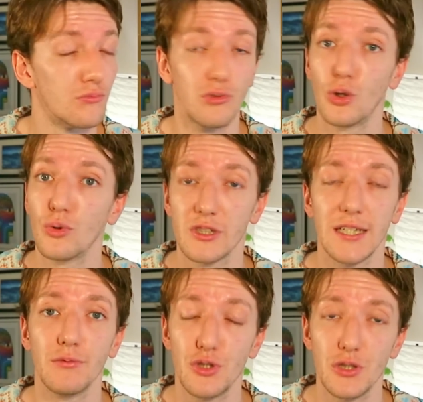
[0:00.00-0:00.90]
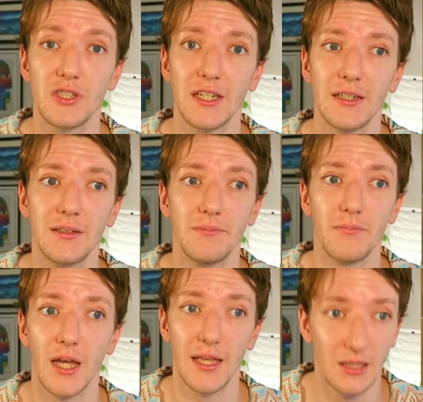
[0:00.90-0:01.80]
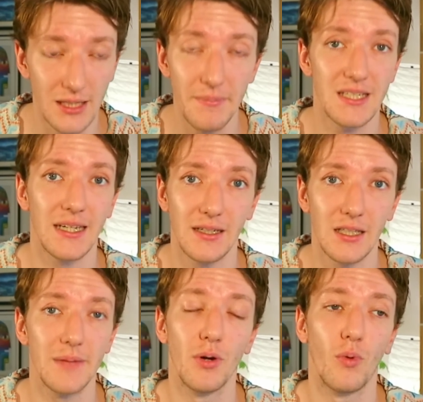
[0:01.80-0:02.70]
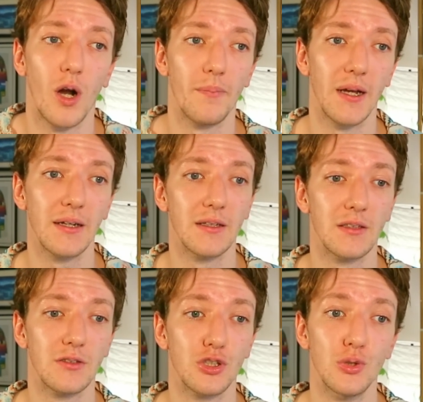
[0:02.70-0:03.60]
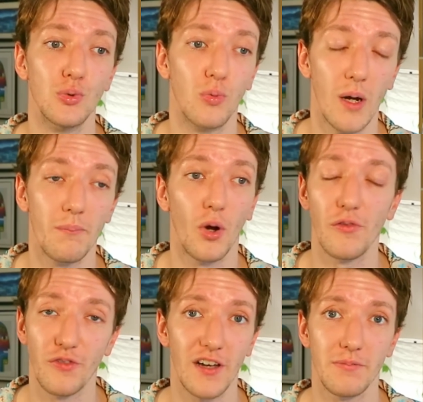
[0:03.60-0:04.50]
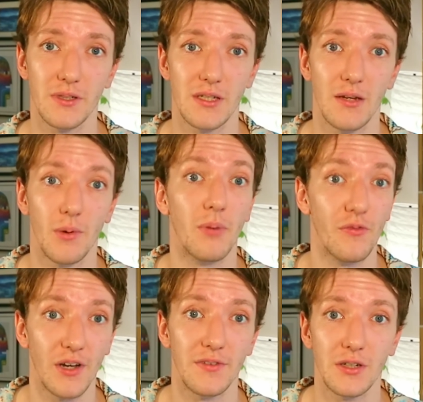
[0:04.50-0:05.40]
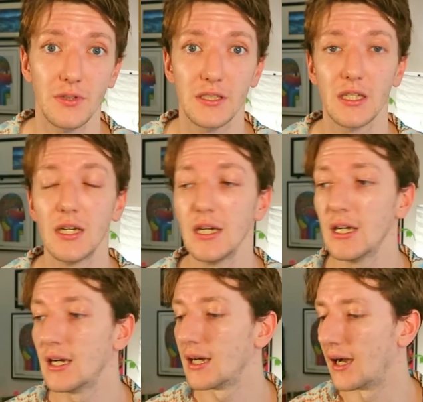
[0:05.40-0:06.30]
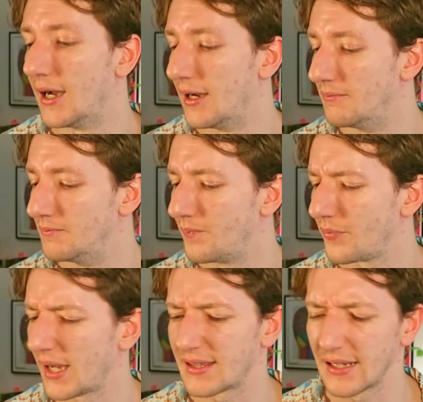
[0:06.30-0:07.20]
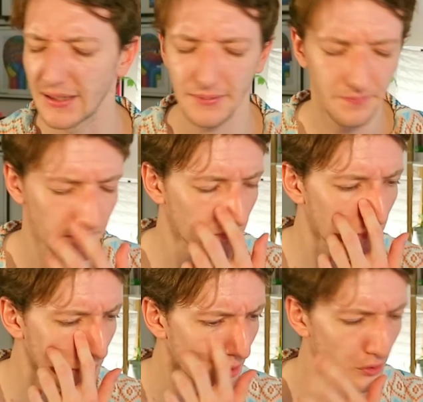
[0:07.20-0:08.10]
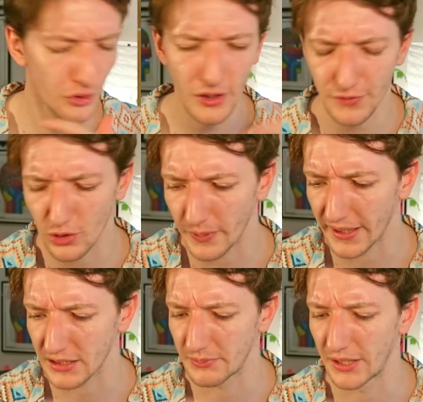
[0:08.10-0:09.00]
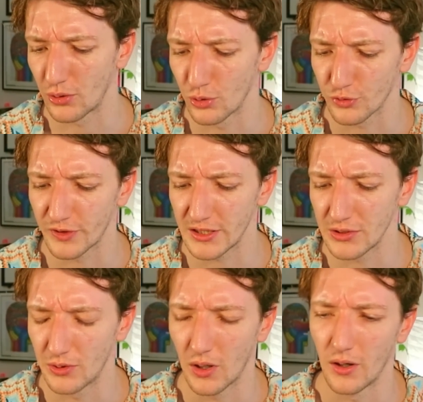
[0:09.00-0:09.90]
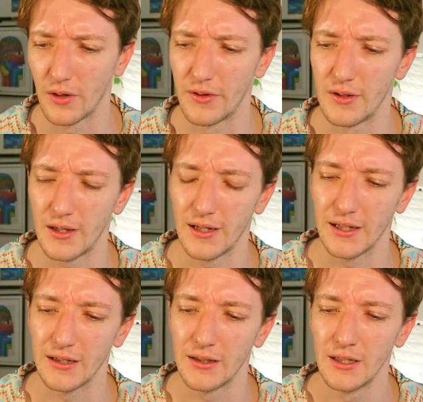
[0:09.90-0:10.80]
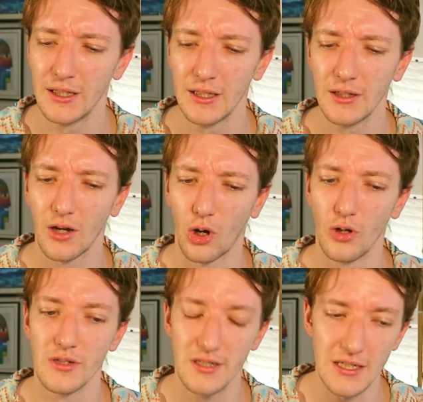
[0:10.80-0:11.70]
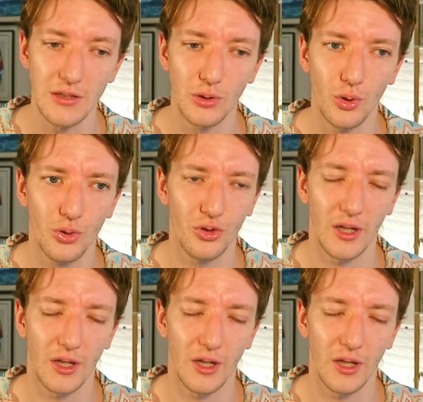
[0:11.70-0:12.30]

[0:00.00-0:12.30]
goals like limiting climate warming to 1.5 degrees. I think you'd have to go back to my old video on degrowth,